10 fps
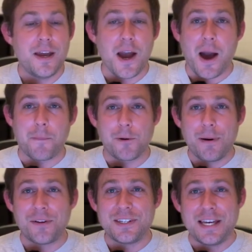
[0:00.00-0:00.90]
Uh, we're
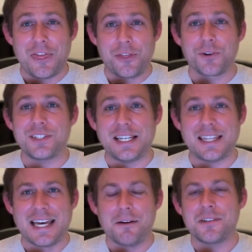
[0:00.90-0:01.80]
about to hit
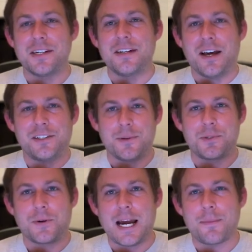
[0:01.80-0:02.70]
13,000
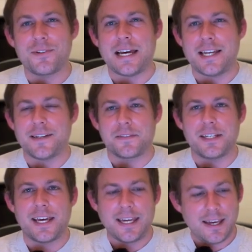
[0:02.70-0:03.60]
subscribers as of
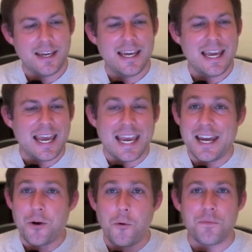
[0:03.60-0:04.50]
today.
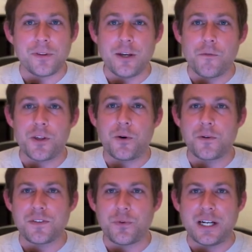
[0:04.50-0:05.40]
And hopefully, over the
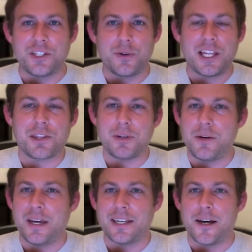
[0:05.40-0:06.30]
course of 2023,
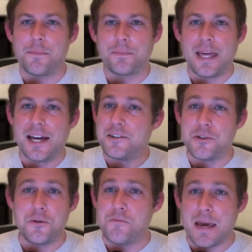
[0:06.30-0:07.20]
we can up that
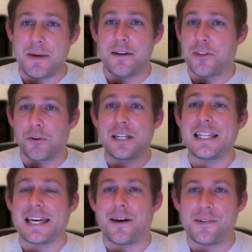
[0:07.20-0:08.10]
to maybe
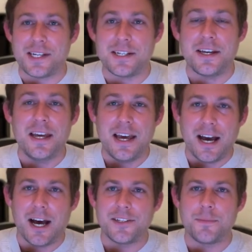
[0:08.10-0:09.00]
30,000
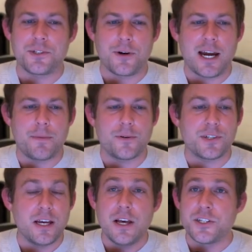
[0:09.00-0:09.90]
uh, subscribers.
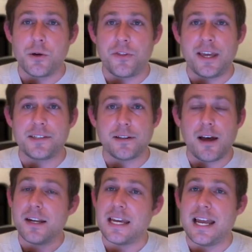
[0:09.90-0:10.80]
So, thanks a
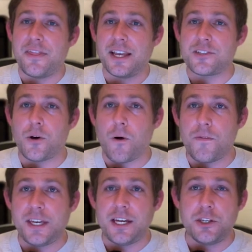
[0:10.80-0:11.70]
lot. And thanks to all
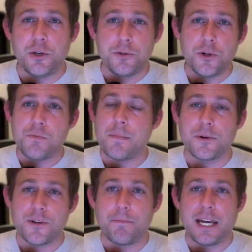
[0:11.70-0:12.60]
the YouTube
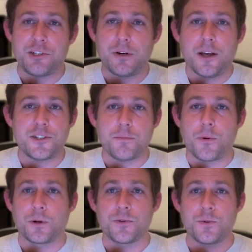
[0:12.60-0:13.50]
members and Patreon
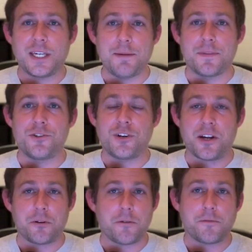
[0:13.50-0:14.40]
supporters who keep this
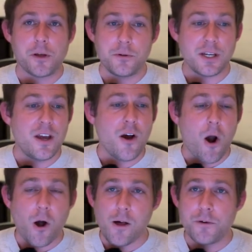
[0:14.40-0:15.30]
channel afloat.
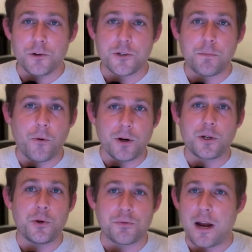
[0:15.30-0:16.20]
All of your support
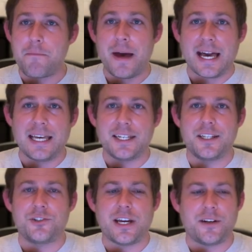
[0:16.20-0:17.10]
goes right back into the
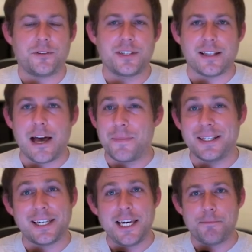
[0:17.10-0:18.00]
channel to allow me to
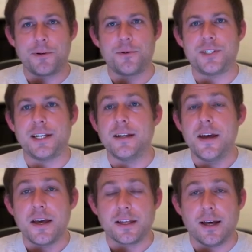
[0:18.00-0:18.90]
keep producing
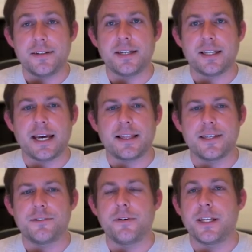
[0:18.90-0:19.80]
content like
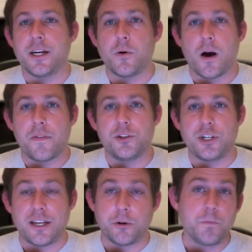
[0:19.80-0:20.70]
this video on the
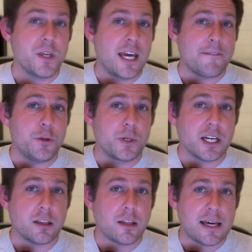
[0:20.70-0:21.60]
channel. If you get a
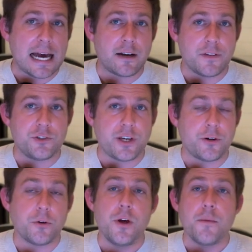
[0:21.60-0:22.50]
lot out of this
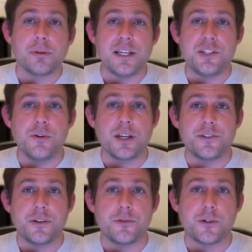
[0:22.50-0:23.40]
channel, please do
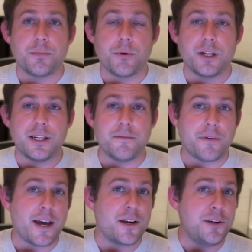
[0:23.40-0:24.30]
consider supporting it
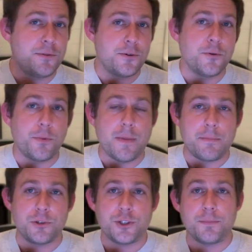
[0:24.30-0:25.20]
via YouTube
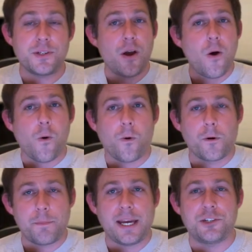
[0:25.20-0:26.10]
memberships
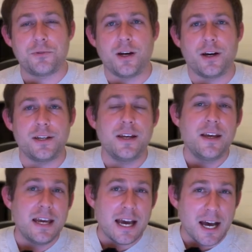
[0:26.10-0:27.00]
or Patreon.
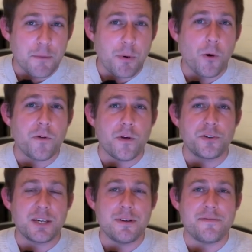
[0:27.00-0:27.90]
Uh, both of those
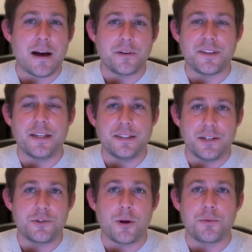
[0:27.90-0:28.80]
can be found in the, in the
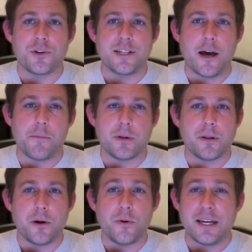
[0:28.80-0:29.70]
description down
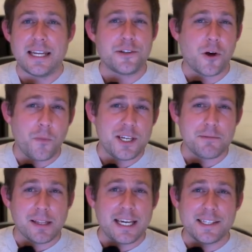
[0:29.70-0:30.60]
below. And as always,
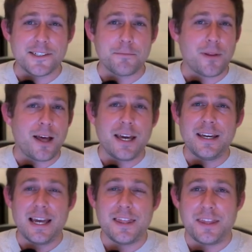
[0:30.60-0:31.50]
like and supply,
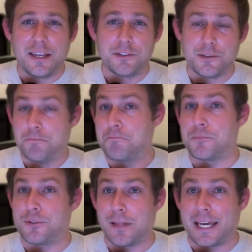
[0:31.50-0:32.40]
and thanks
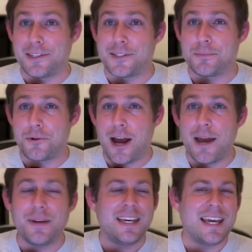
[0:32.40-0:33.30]
like and
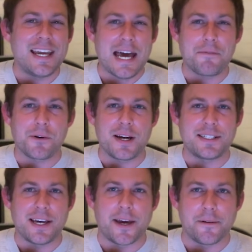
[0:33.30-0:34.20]
subscribe, and have a great day.